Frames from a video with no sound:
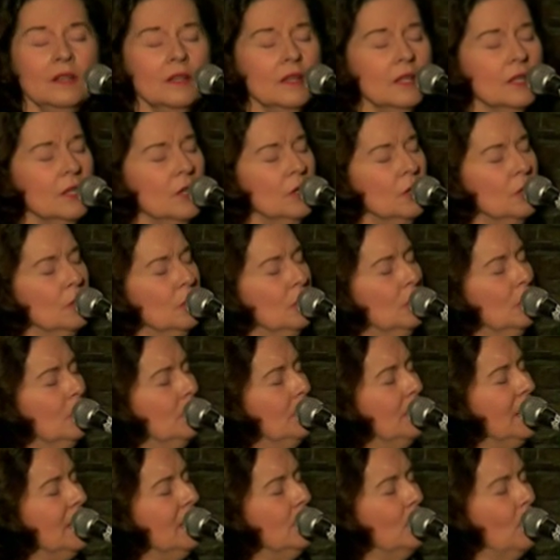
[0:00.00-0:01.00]
you'll
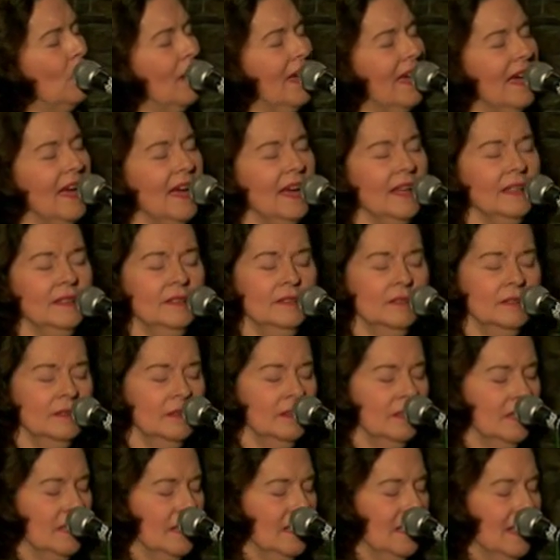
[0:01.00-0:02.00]
be with,
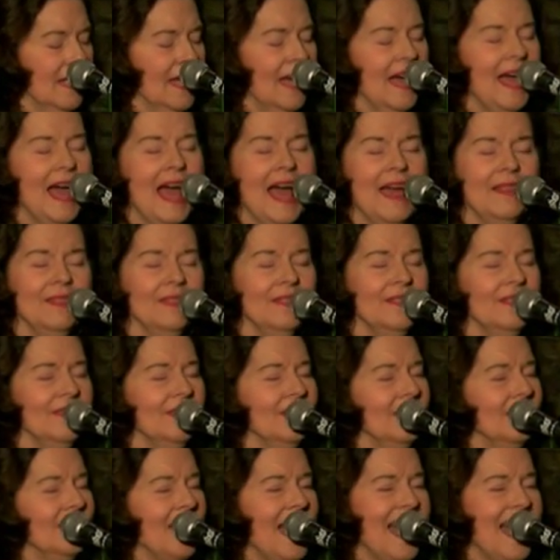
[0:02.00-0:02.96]
and